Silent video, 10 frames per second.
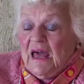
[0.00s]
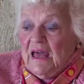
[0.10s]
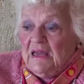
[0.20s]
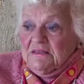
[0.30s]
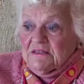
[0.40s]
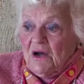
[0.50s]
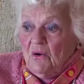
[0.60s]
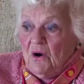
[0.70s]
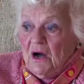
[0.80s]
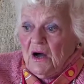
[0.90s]
And
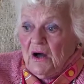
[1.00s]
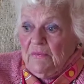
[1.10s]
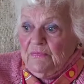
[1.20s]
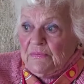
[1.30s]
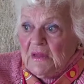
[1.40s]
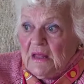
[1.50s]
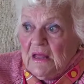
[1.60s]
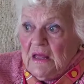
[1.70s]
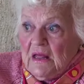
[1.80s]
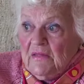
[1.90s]
so um,
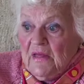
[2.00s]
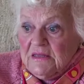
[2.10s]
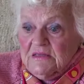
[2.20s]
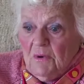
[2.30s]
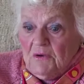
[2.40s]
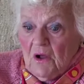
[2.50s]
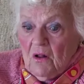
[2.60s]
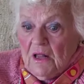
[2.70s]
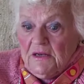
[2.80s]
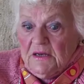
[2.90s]
that's about
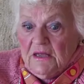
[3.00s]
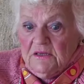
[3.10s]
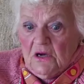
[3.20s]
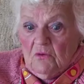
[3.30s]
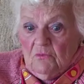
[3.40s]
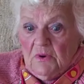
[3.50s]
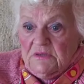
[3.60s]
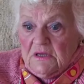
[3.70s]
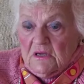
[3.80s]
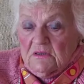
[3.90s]
all I, I know, but
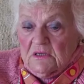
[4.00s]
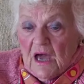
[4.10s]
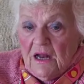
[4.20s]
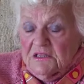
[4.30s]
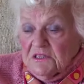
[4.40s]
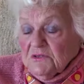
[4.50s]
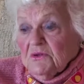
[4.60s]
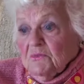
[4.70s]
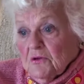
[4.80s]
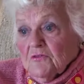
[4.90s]
the, the college is
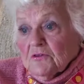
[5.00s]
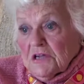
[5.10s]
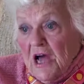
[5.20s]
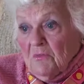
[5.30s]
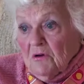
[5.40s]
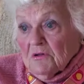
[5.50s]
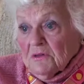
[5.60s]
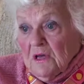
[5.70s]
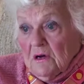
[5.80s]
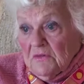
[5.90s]
doing a beautiful job on,
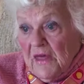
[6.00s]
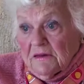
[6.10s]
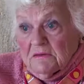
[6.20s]
on that